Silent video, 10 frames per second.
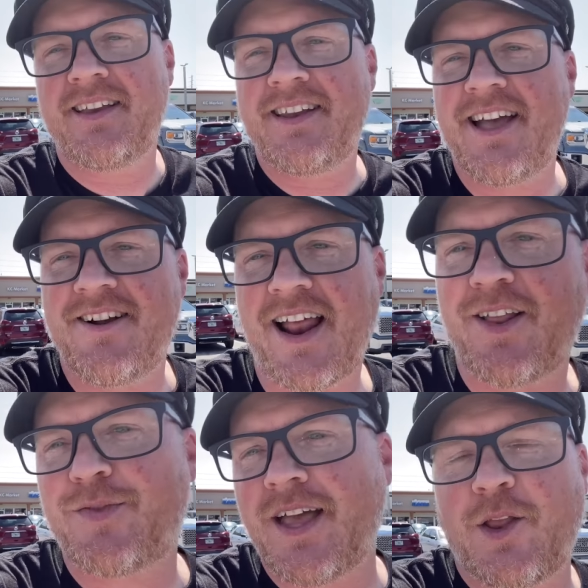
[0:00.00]
No, not
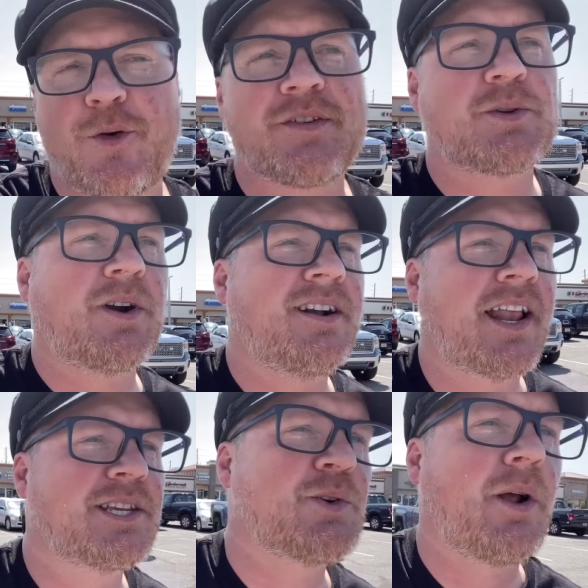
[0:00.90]
a, not a thrift store, not
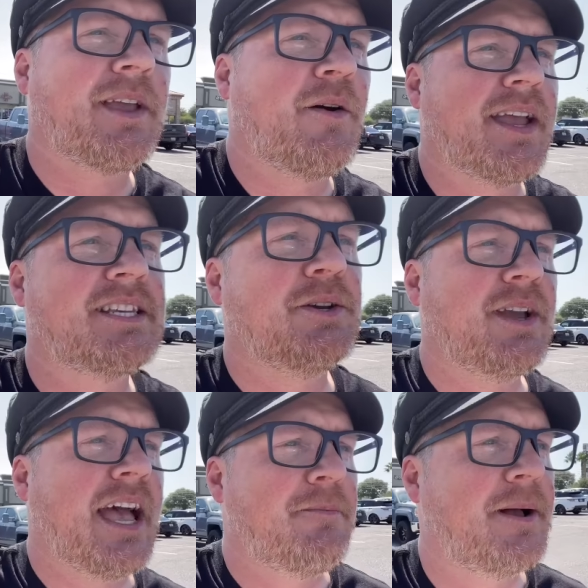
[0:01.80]
a store I'll be going into
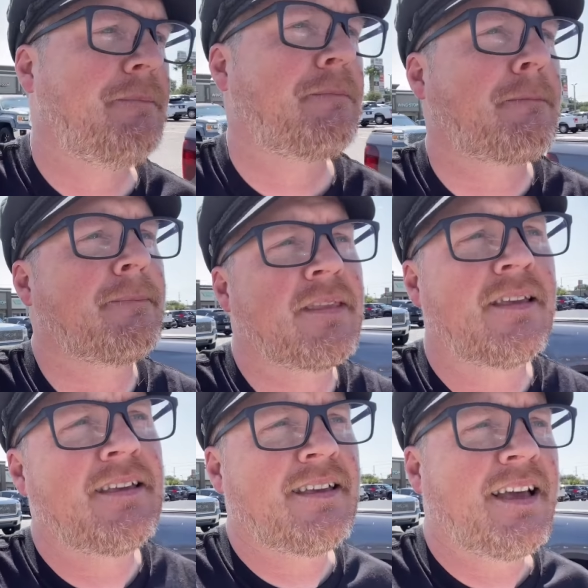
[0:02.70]
again, but
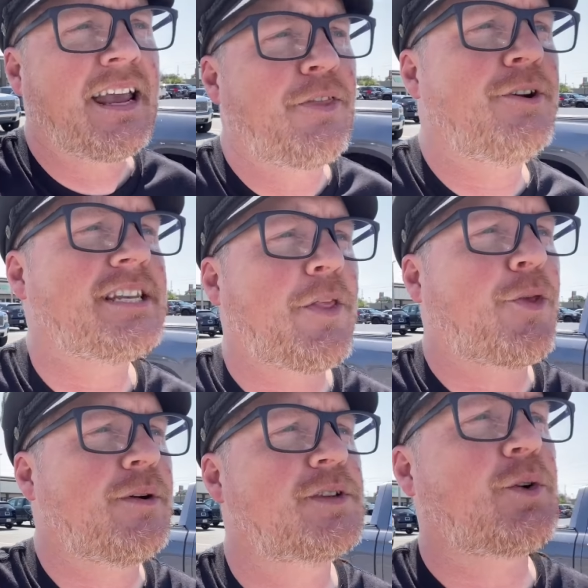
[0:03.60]
again, there is that
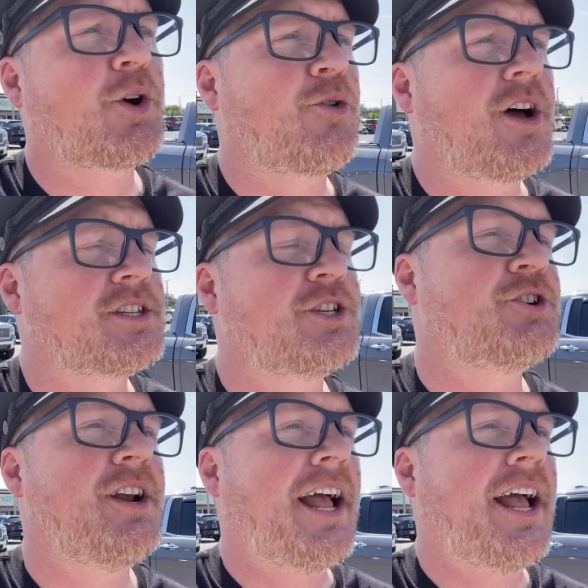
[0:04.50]
thrift store across the street.